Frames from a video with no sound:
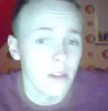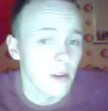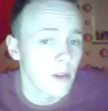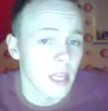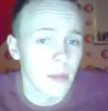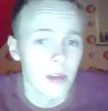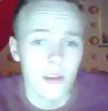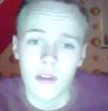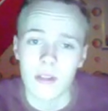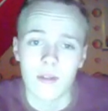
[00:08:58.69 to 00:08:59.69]
Even though it can
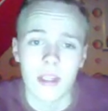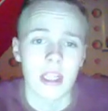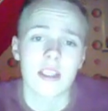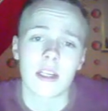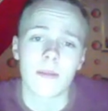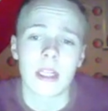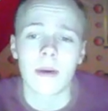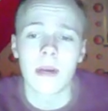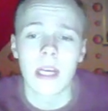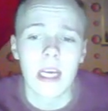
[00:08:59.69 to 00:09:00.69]
be useful, I do think that's gonna
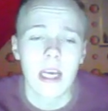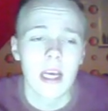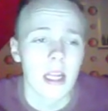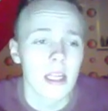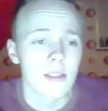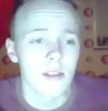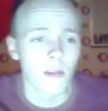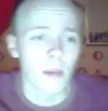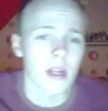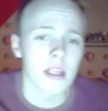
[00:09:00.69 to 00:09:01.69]
be the least
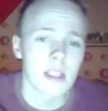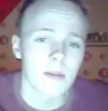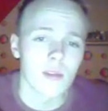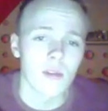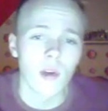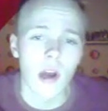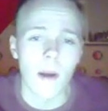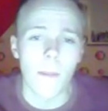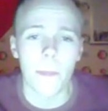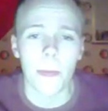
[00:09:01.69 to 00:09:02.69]
useful mon on his team to